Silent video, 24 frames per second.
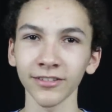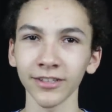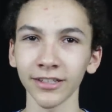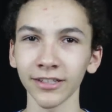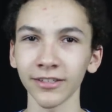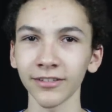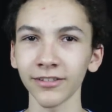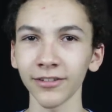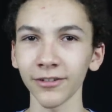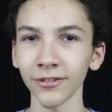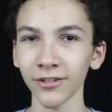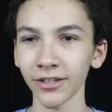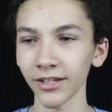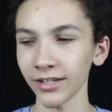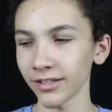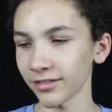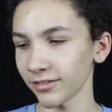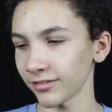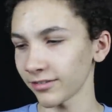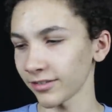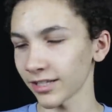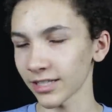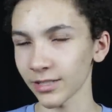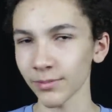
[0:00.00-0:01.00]
I'm like,
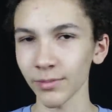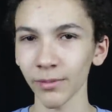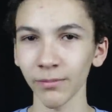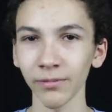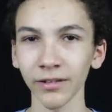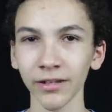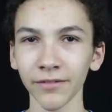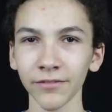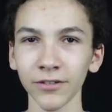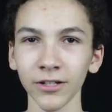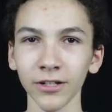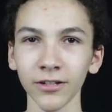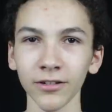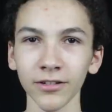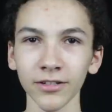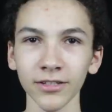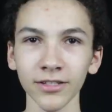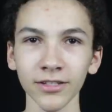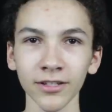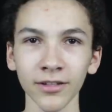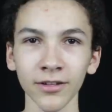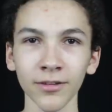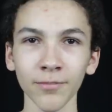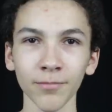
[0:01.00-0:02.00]
okay, lots of people have
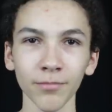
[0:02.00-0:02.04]
dogs,